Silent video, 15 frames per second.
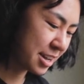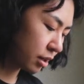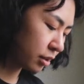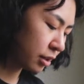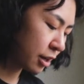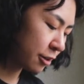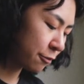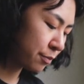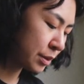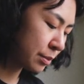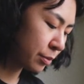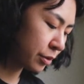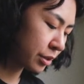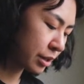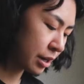A lot of
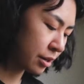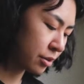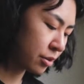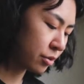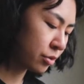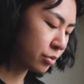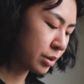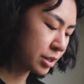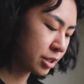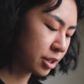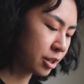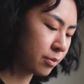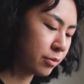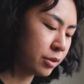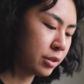people that I know who went to
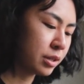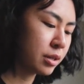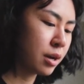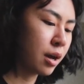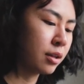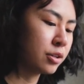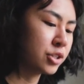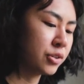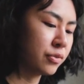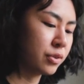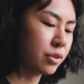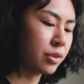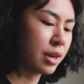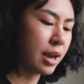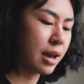community college, even
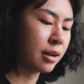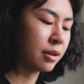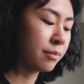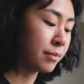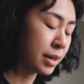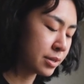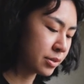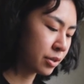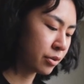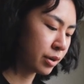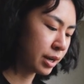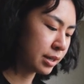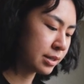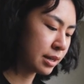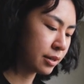though they had amazing
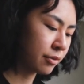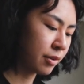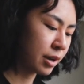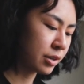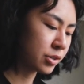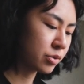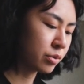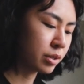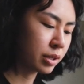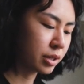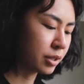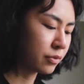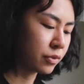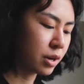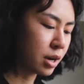grades out of high school and
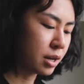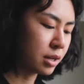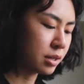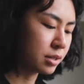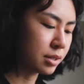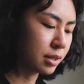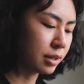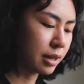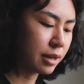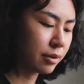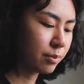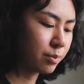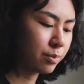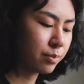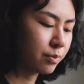could have gone to like,
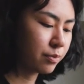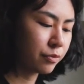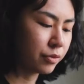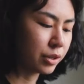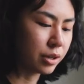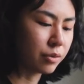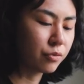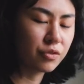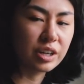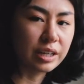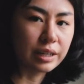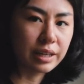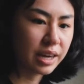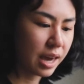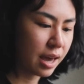you know,
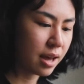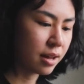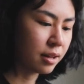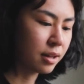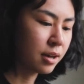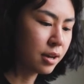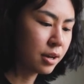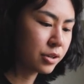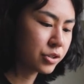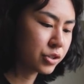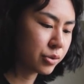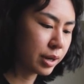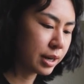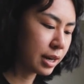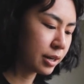freaking Cal
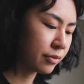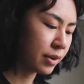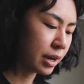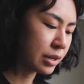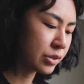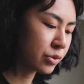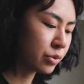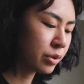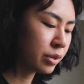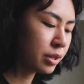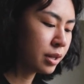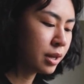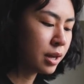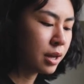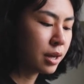straight out of high
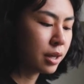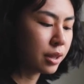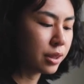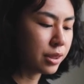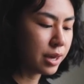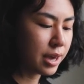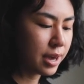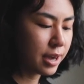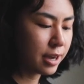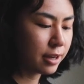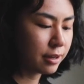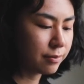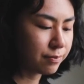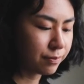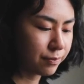school,
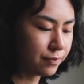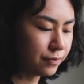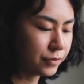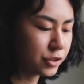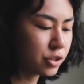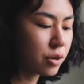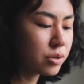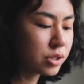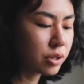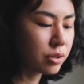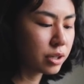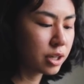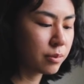they chose to go to